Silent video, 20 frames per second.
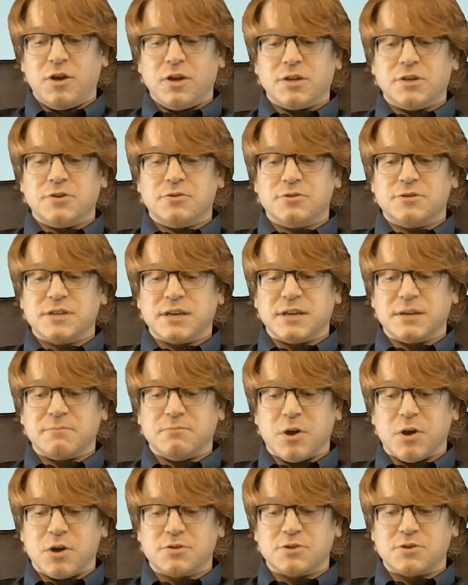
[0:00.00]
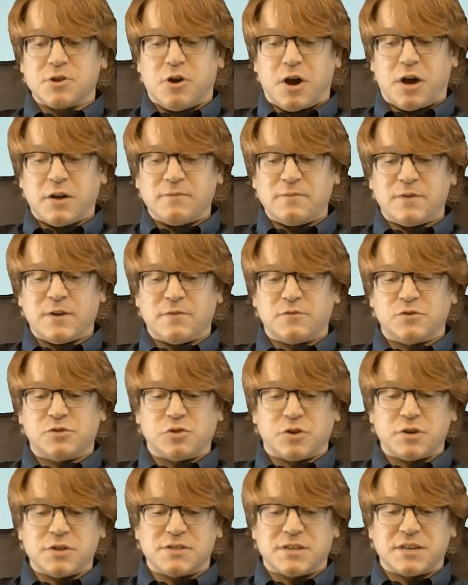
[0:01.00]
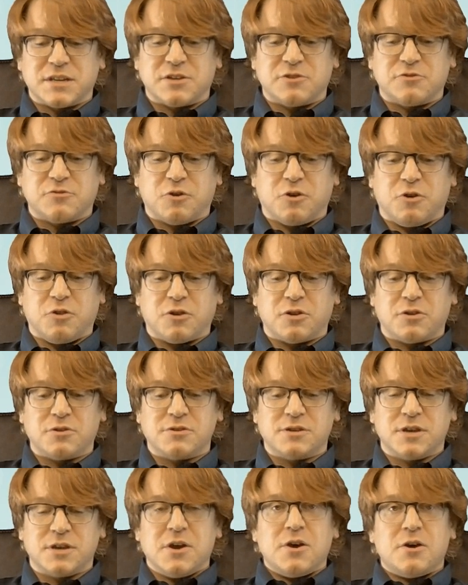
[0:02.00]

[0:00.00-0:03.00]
using most ONVIF joystick controllers